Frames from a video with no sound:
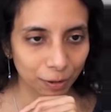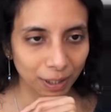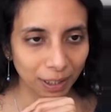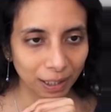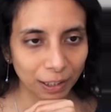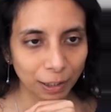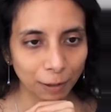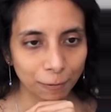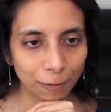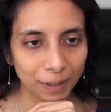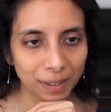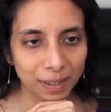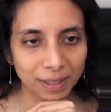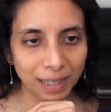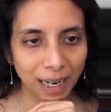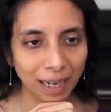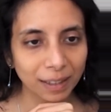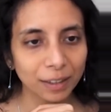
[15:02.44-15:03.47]
you think of a
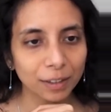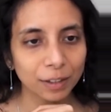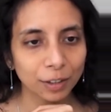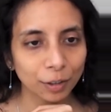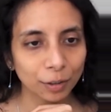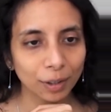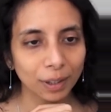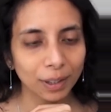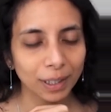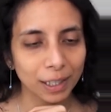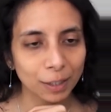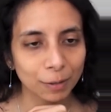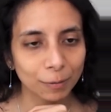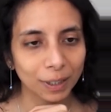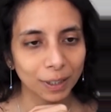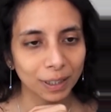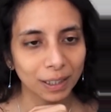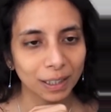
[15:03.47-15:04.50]
standard neural
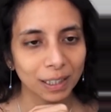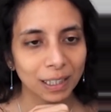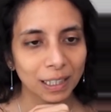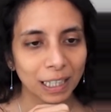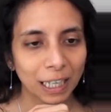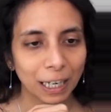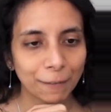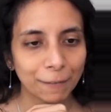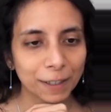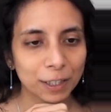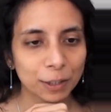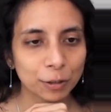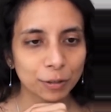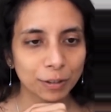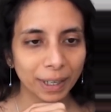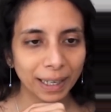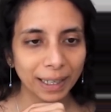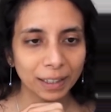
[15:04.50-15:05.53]
network, if
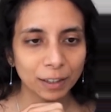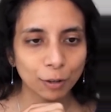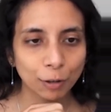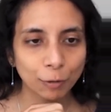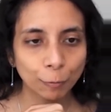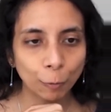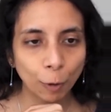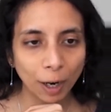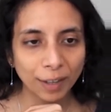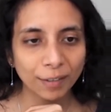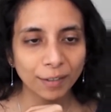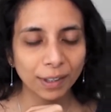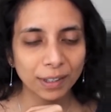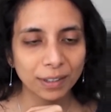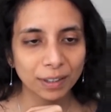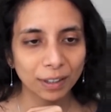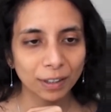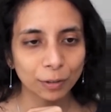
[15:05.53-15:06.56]
it's trained on one
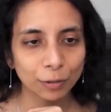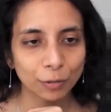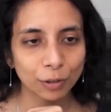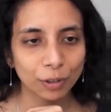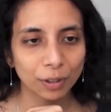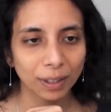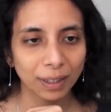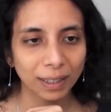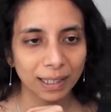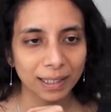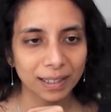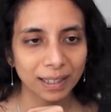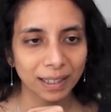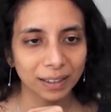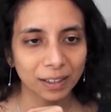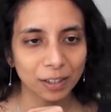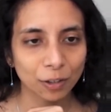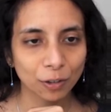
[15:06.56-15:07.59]
resolution, let's
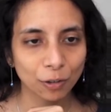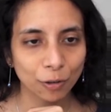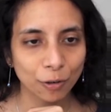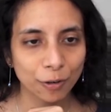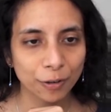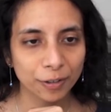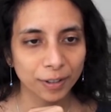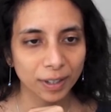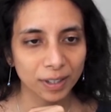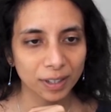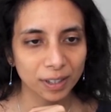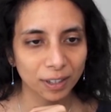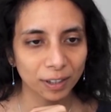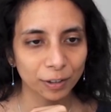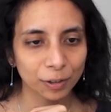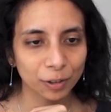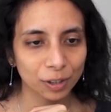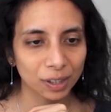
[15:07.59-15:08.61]
say this coarse
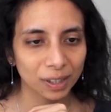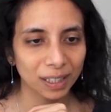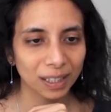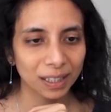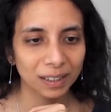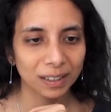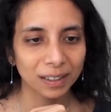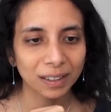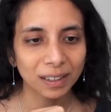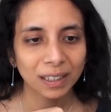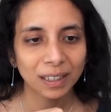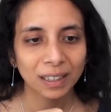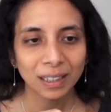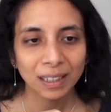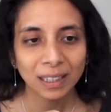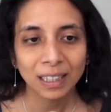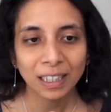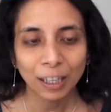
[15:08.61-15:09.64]
resolution here,
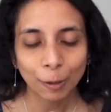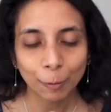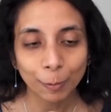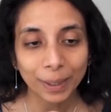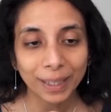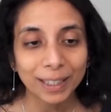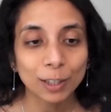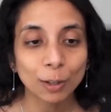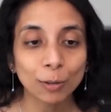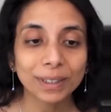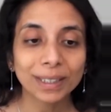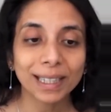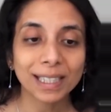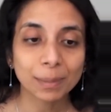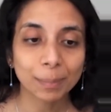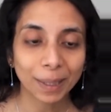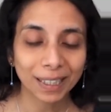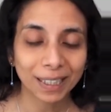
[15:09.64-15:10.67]
we don't
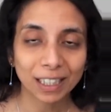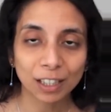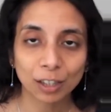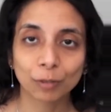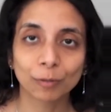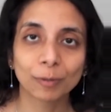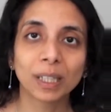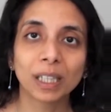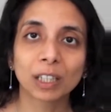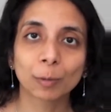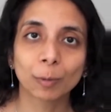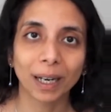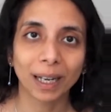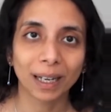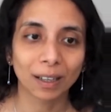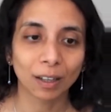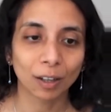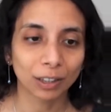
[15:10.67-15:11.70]
expect it to work
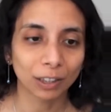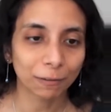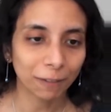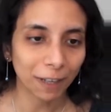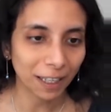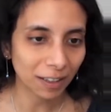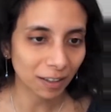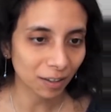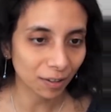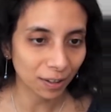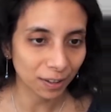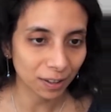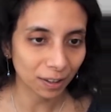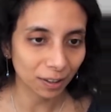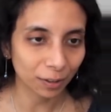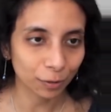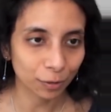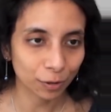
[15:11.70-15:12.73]
well on the finer
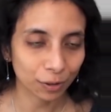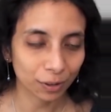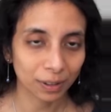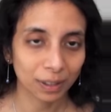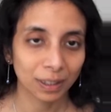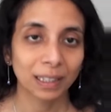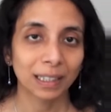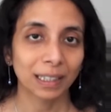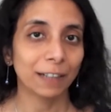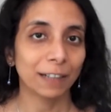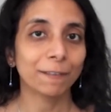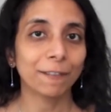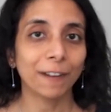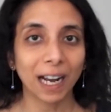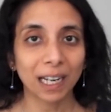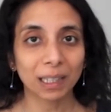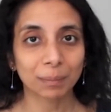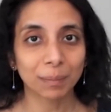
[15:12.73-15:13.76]
resolution. In
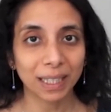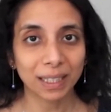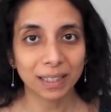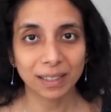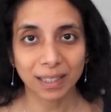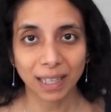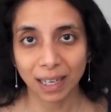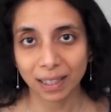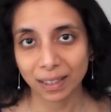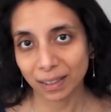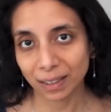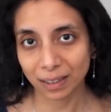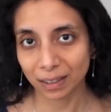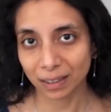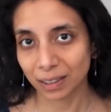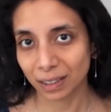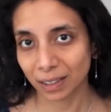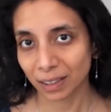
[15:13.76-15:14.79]
fact, many
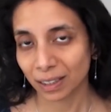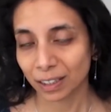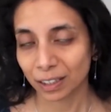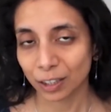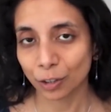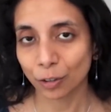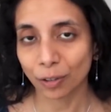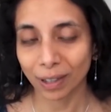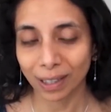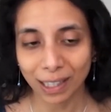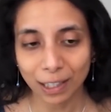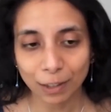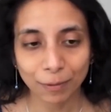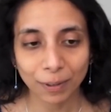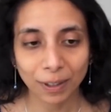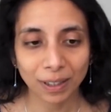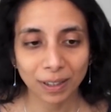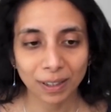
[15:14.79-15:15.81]
standard neural
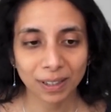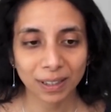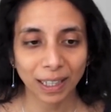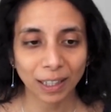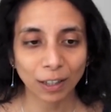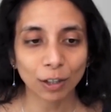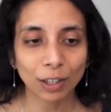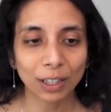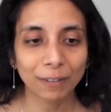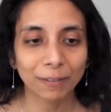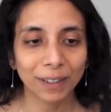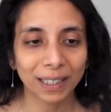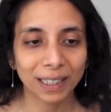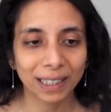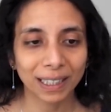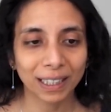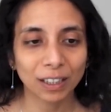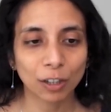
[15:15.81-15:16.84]
networks cannot
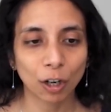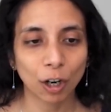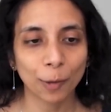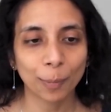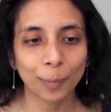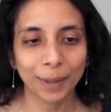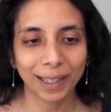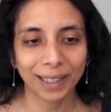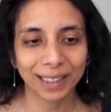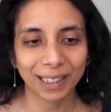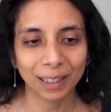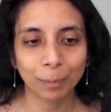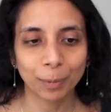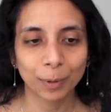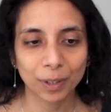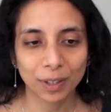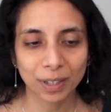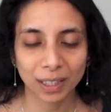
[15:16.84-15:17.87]
even incorporate
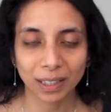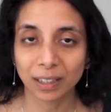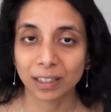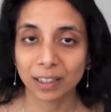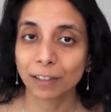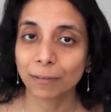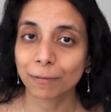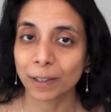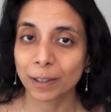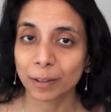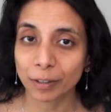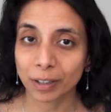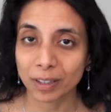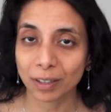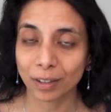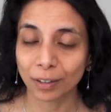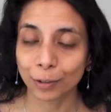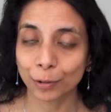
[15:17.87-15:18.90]
inputs at a different
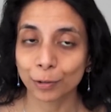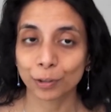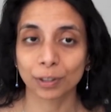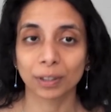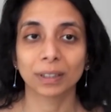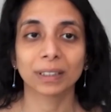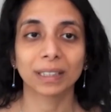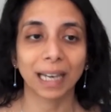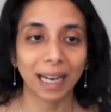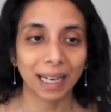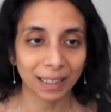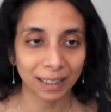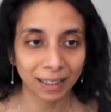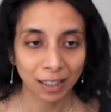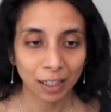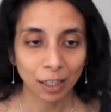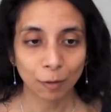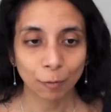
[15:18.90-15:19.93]
resolution
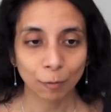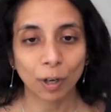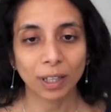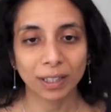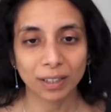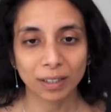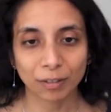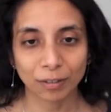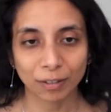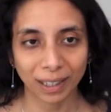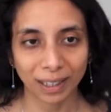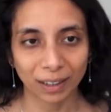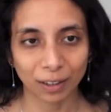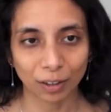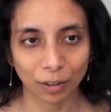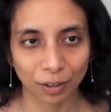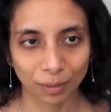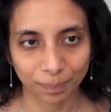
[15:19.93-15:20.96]
than what it's
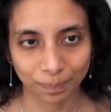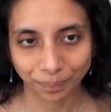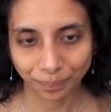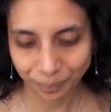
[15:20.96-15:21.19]
trained on.